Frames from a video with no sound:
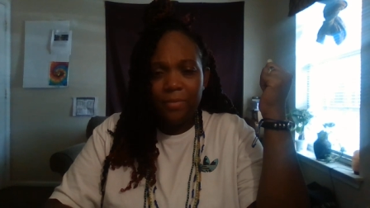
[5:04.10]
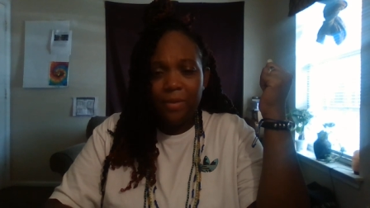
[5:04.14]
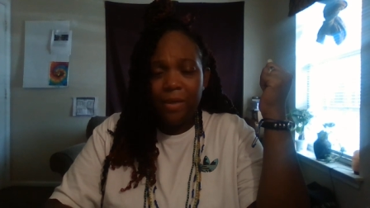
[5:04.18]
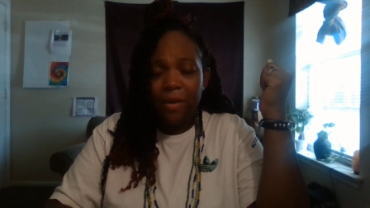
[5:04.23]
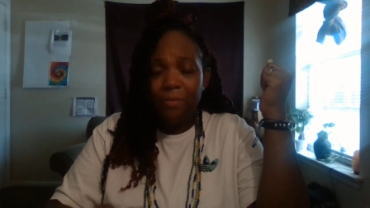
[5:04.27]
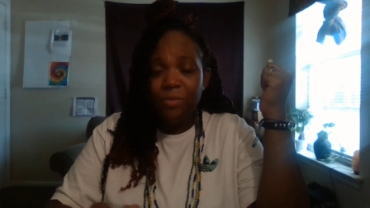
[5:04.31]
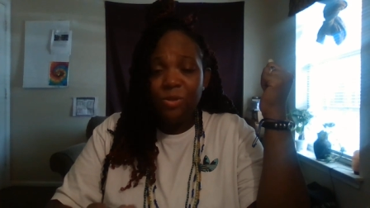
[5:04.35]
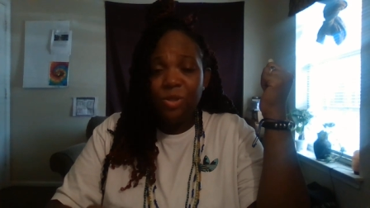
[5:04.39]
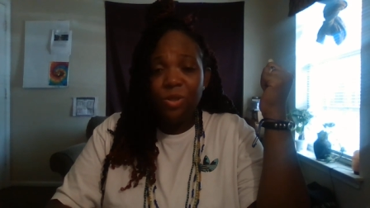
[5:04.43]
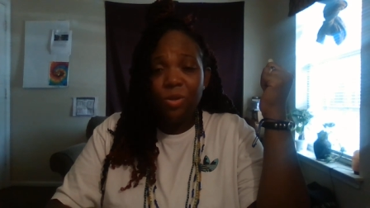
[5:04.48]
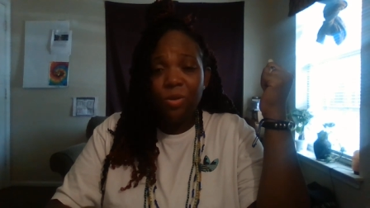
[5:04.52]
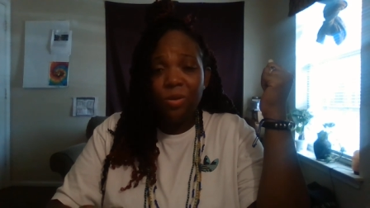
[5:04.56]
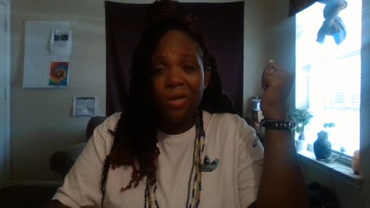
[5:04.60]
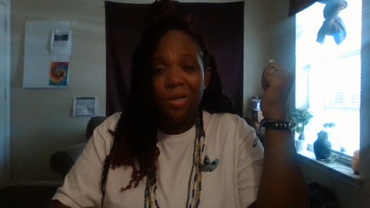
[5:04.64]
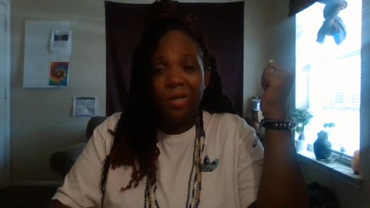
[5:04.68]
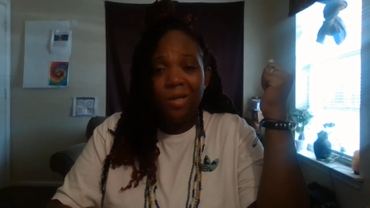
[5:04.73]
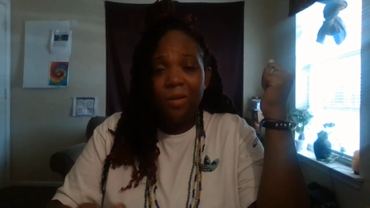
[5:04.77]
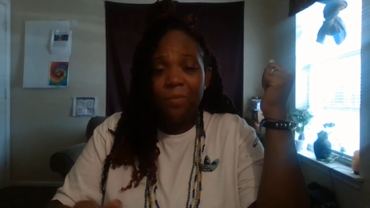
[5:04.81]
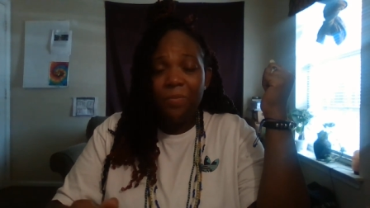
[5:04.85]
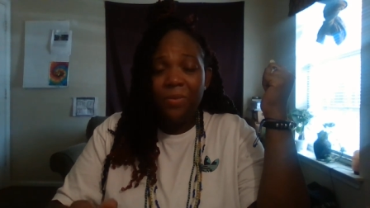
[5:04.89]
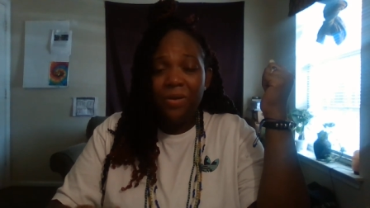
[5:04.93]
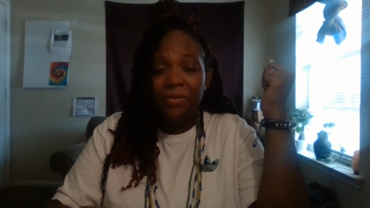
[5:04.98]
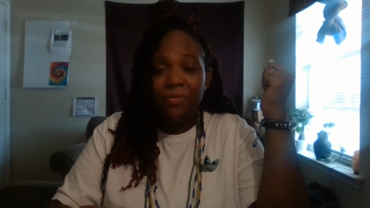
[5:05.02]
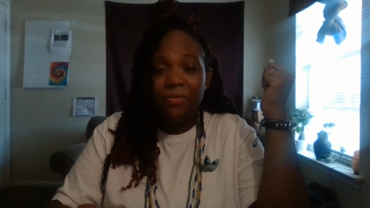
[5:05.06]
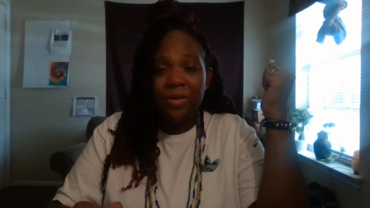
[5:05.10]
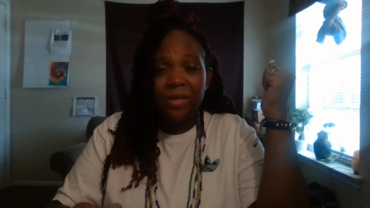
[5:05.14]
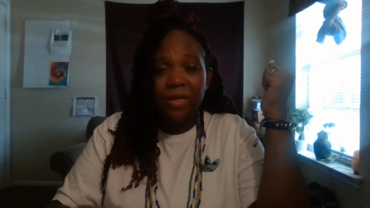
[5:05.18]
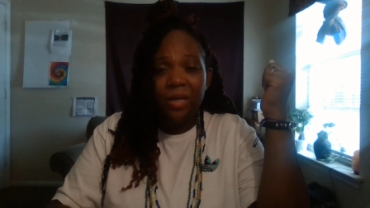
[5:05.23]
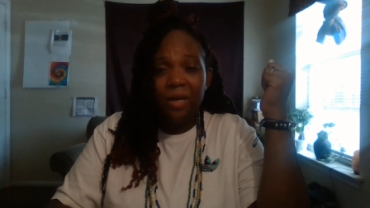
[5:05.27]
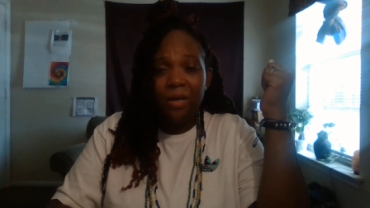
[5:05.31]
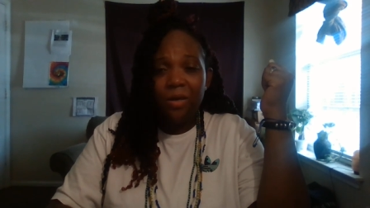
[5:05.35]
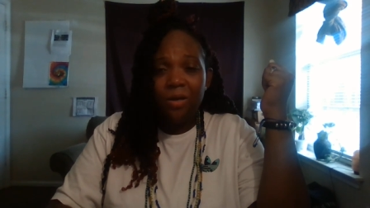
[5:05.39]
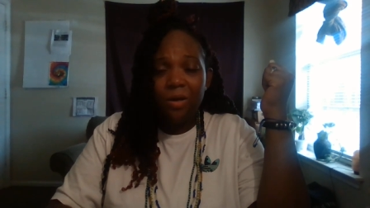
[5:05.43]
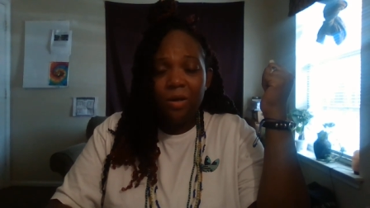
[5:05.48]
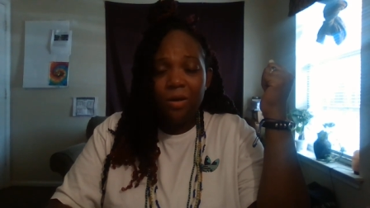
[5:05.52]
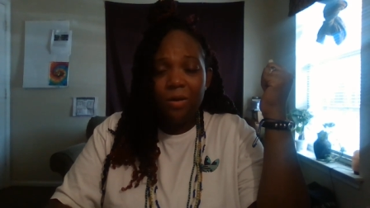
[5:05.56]
I'm showing up every day,
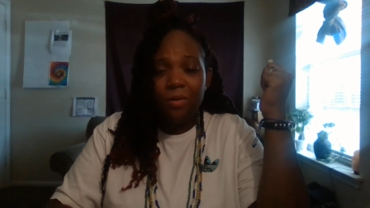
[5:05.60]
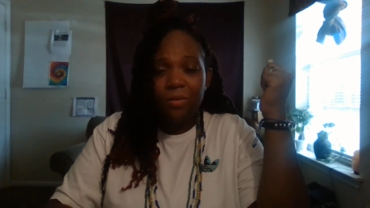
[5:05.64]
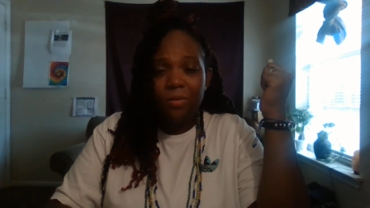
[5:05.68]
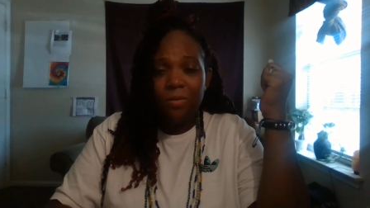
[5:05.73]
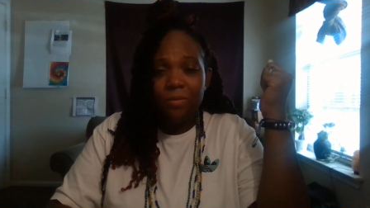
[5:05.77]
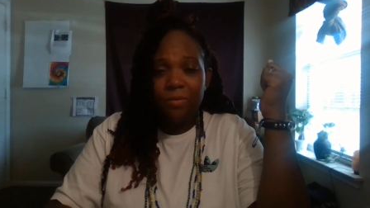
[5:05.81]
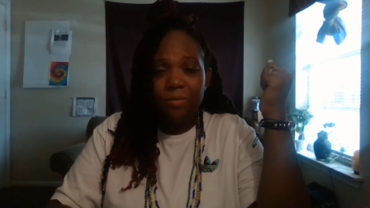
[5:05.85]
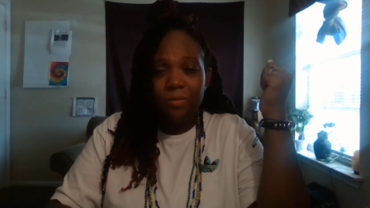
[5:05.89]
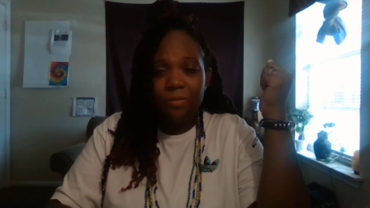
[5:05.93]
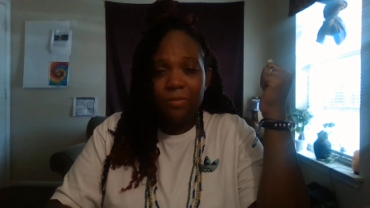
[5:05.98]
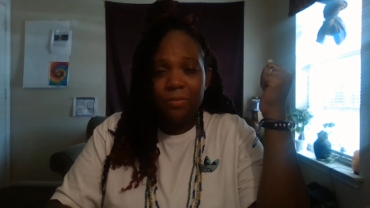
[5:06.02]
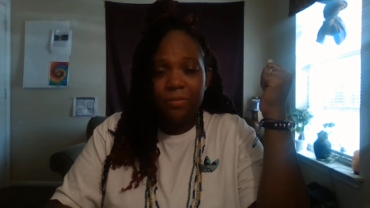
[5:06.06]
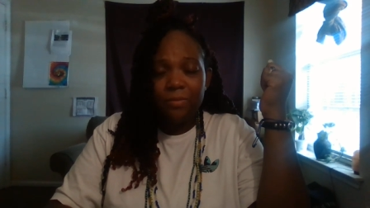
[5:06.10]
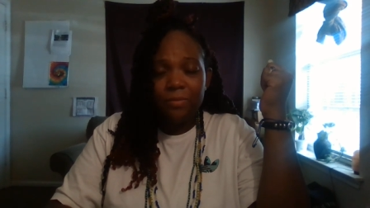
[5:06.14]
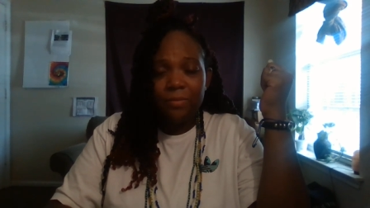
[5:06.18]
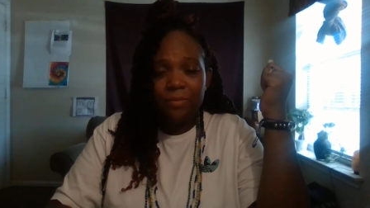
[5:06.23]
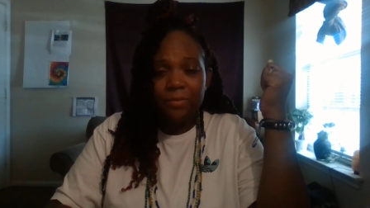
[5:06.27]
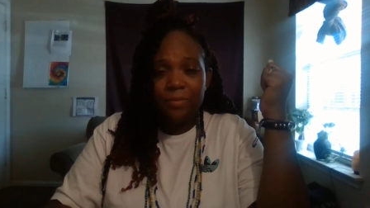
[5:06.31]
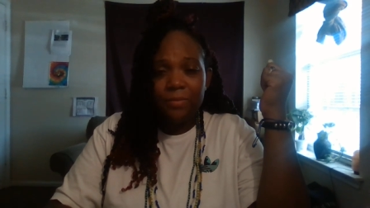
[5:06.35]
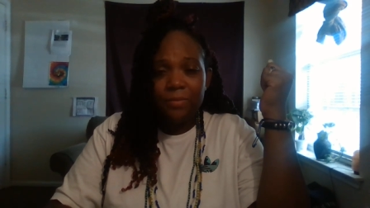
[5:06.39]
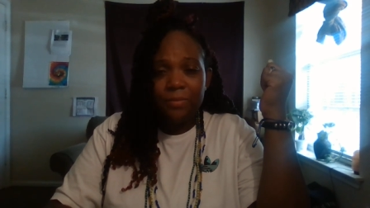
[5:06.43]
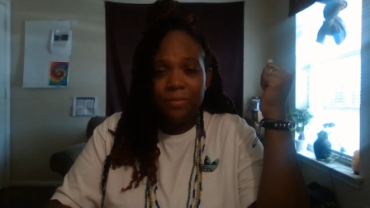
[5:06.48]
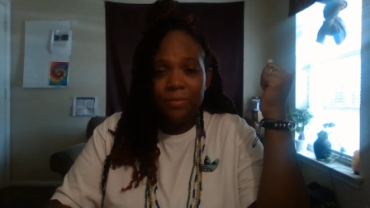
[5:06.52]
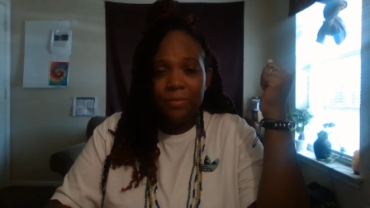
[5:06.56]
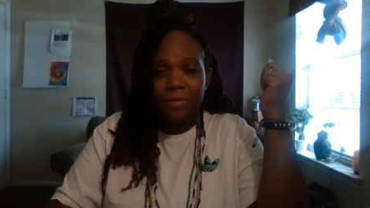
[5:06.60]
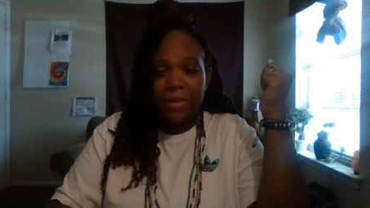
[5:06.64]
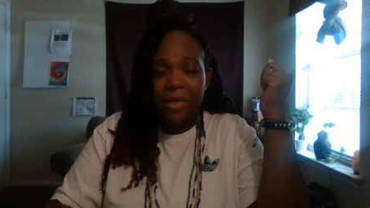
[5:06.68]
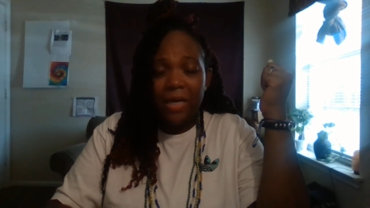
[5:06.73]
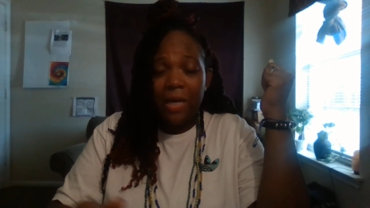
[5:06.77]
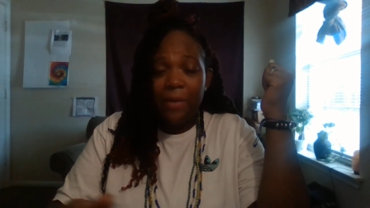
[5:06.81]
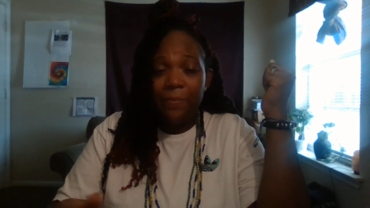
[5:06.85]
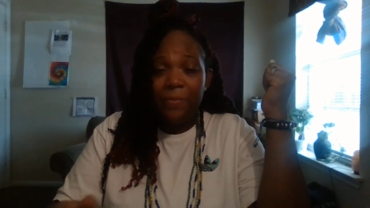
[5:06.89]
y'all. I